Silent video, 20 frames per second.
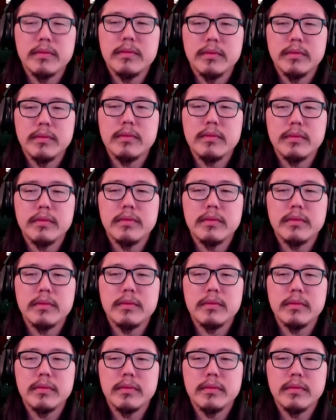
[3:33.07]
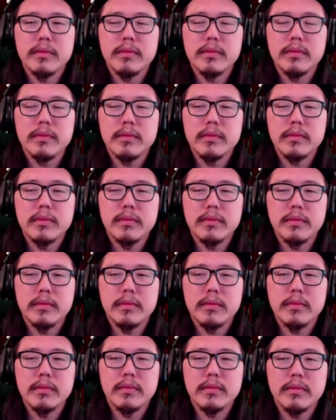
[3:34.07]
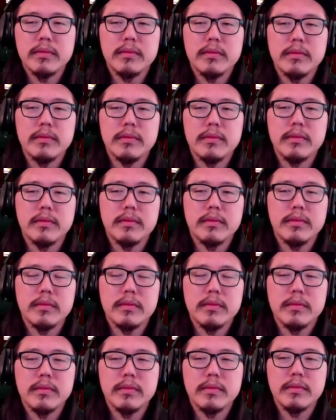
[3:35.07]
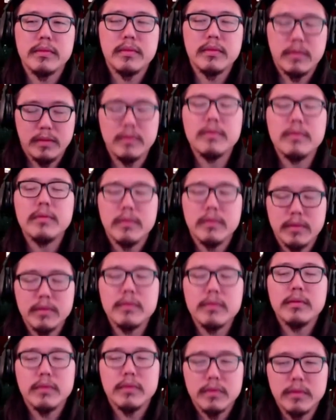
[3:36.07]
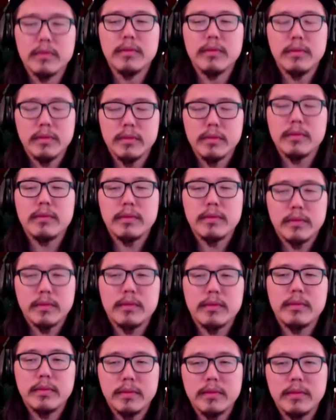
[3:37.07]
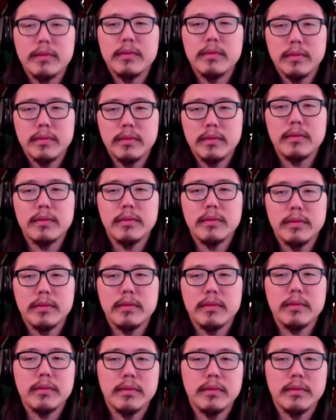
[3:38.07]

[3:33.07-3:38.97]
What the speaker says: This person isn't speaking.